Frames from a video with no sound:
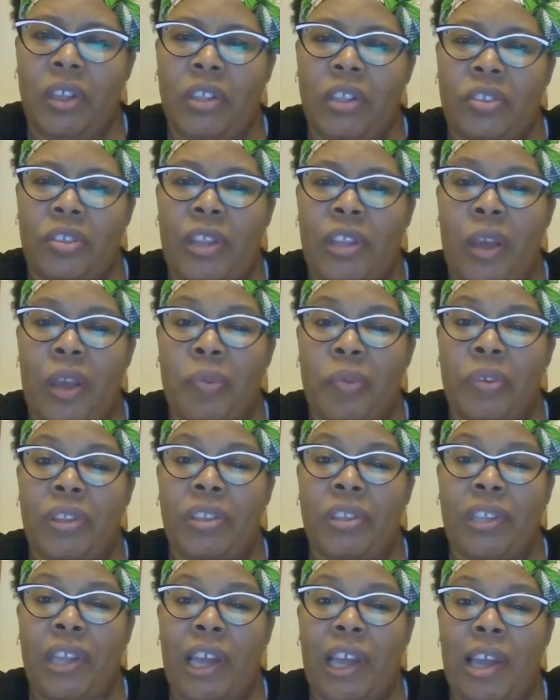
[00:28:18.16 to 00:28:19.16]
so that when
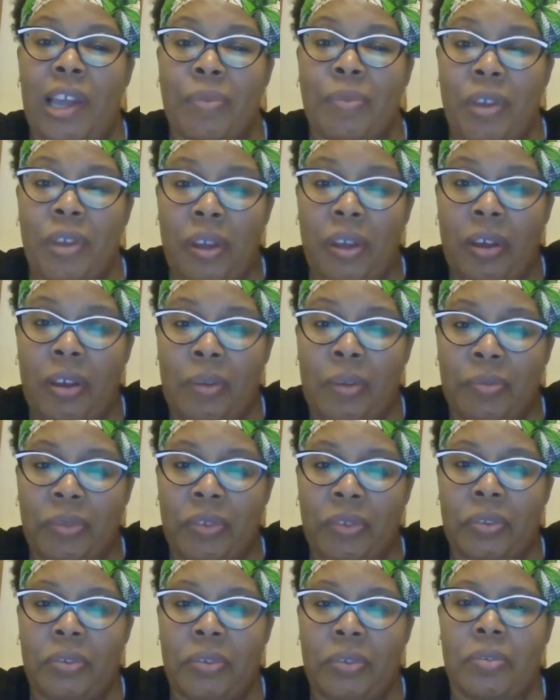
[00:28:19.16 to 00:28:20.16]
the time
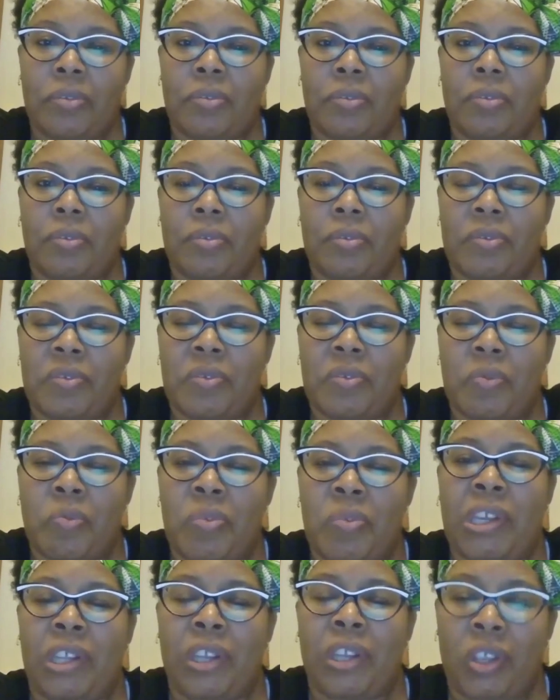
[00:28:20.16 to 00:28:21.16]
comes,
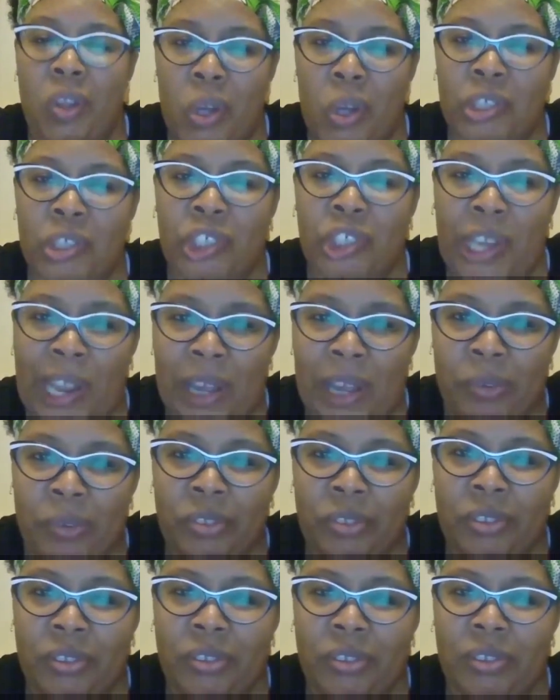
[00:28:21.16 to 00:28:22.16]
we can launch
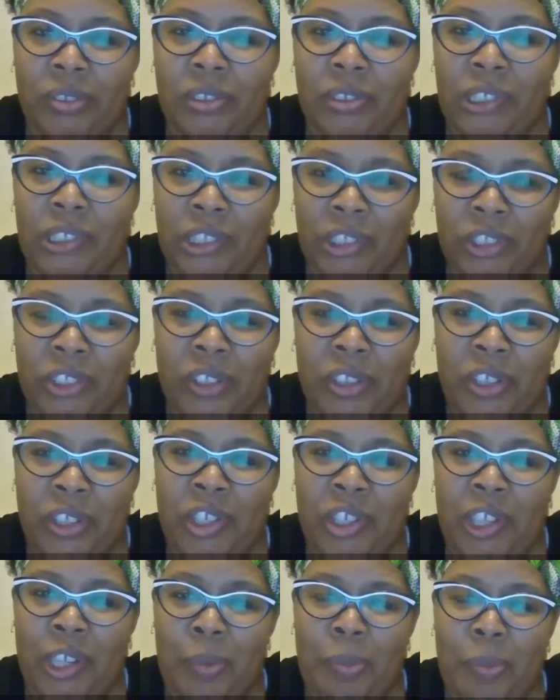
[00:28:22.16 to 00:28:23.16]
out into the
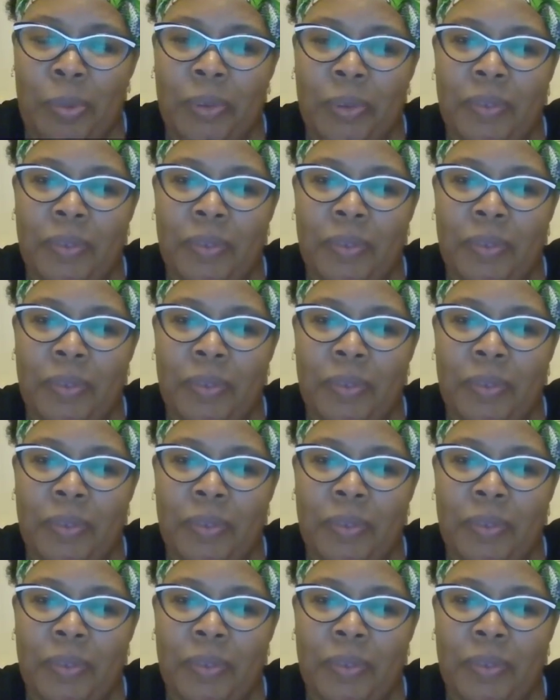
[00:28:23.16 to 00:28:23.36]
deep.